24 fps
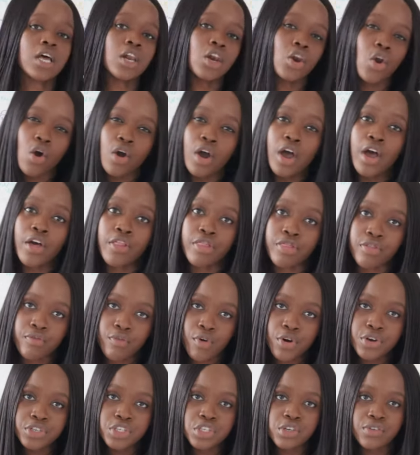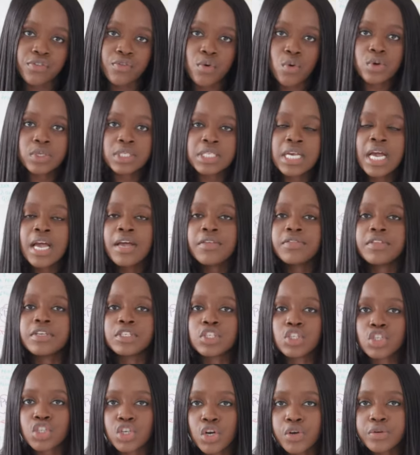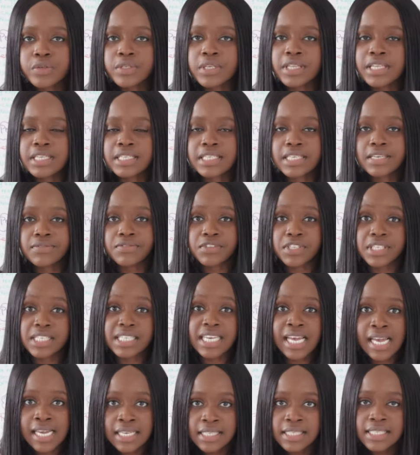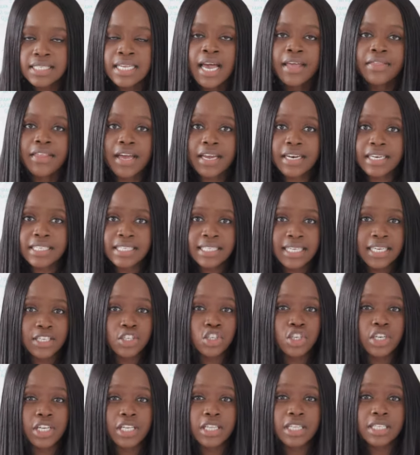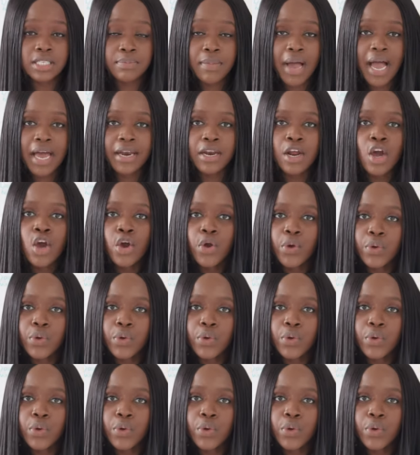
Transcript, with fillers: along her throat. Of course, this shows and this gives us hints that essentially this man